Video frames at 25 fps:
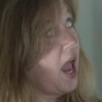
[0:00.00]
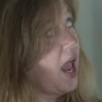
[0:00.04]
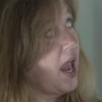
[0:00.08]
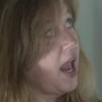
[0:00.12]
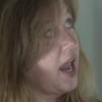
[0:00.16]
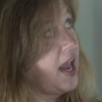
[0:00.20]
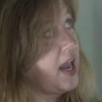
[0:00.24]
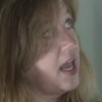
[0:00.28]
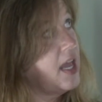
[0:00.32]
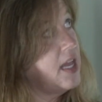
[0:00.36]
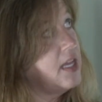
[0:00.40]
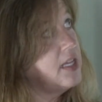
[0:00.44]

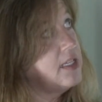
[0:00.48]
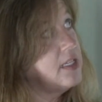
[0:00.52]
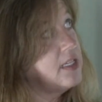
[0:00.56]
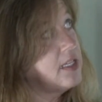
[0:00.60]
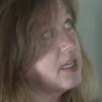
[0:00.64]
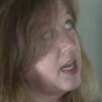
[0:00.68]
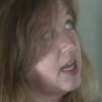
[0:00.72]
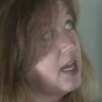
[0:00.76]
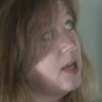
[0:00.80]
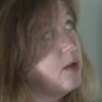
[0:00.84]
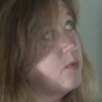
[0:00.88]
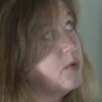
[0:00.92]

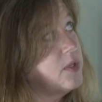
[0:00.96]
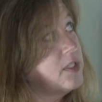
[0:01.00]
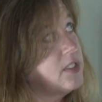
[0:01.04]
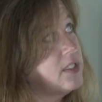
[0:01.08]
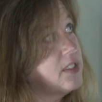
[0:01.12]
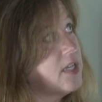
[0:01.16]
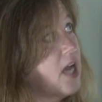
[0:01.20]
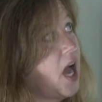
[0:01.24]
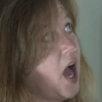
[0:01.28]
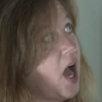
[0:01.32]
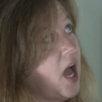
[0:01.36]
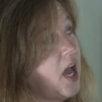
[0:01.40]
And it was
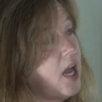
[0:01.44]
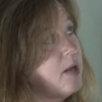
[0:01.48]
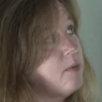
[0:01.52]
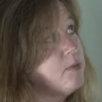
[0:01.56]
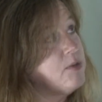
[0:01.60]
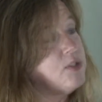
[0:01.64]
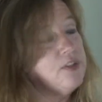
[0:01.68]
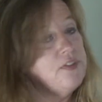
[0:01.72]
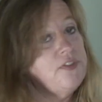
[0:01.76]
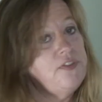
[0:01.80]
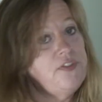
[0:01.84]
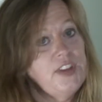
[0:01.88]

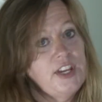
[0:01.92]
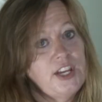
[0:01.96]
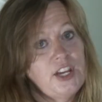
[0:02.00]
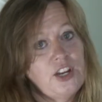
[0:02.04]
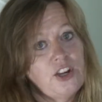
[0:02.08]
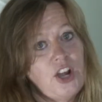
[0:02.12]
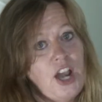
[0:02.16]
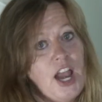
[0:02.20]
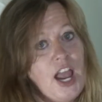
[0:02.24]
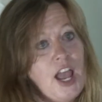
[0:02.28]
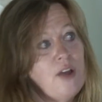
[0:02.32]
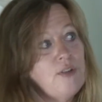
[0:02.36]
time to
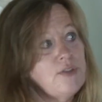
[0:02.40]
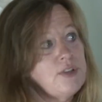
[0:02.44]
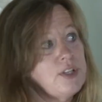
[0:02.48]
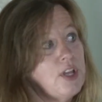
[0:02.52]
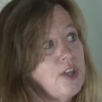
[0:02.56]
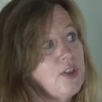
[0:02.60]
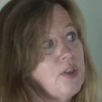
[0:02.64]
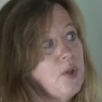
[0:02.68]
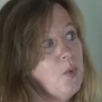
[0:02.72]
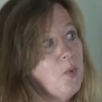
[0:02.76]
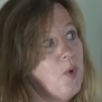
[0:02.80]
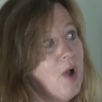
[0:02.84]
figure out
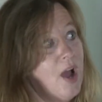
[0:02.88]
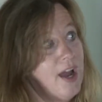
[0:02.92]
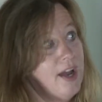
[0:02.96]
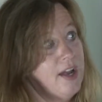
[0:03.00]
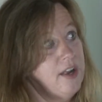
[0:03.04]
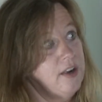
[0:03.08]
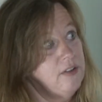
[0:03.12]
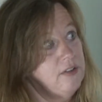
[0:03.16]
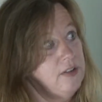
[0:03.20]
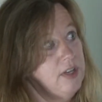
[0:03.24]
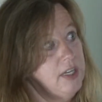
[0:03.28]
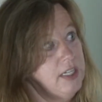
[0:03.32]
the
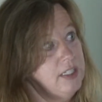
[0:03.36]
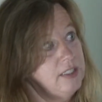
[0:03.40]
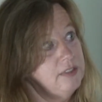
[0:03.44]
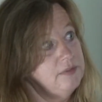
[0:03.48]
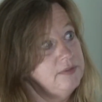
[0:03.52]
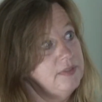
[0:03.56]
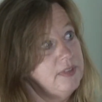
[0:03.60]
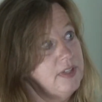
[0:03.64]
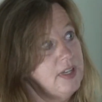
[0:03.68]
wiring.